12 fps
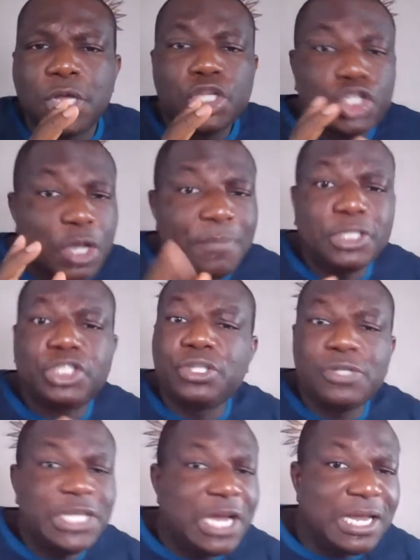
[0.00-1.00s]
So much
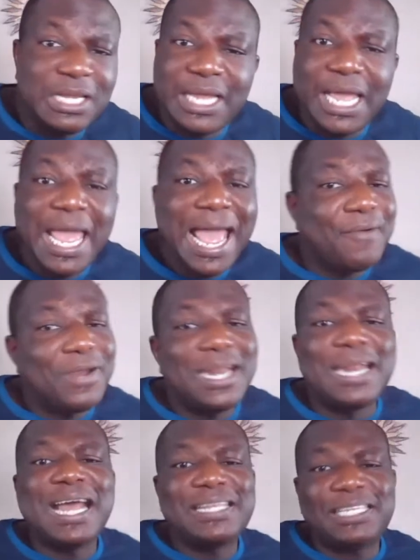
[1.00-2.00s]
so, the other day I read
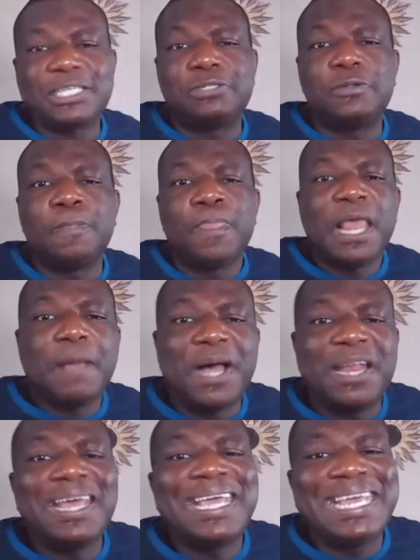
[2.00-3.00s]
an article
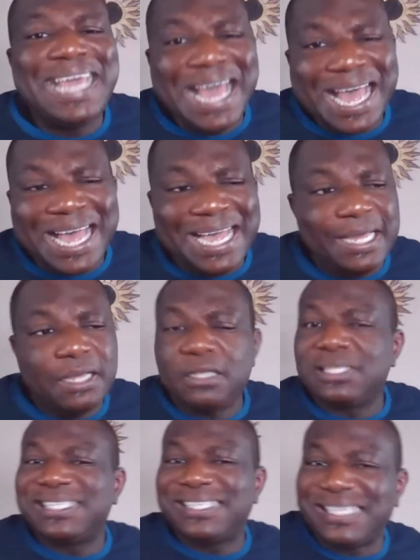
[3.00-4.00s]
about a guy,
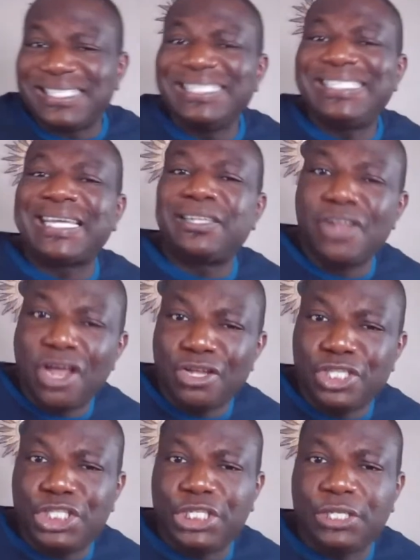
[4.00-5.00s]
a certain
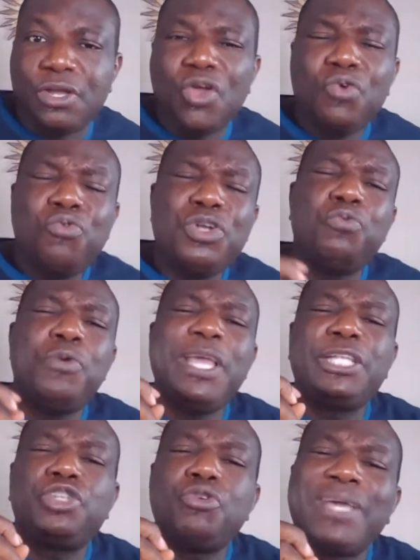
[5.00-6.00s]
technology with
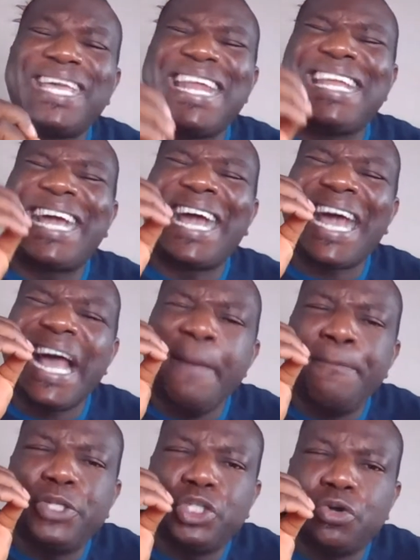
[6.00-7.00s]
which you can
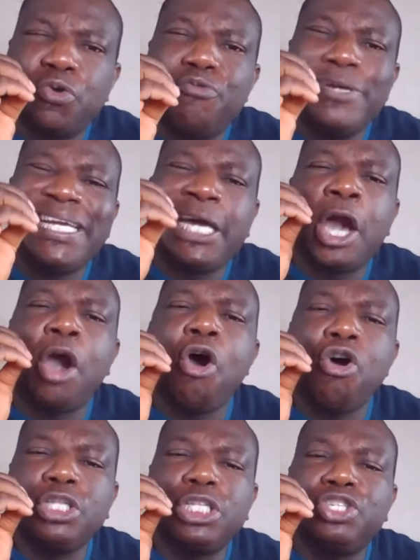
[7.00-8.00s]
capture,
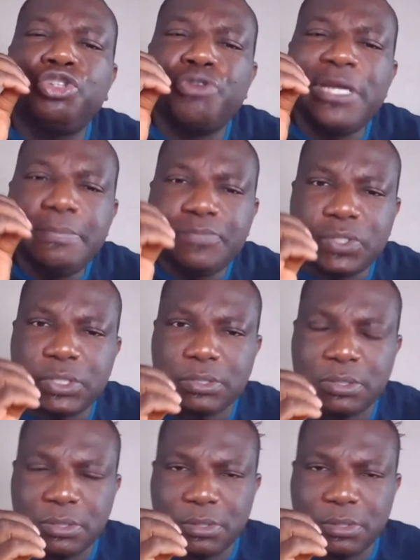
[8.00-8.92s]
record dreams,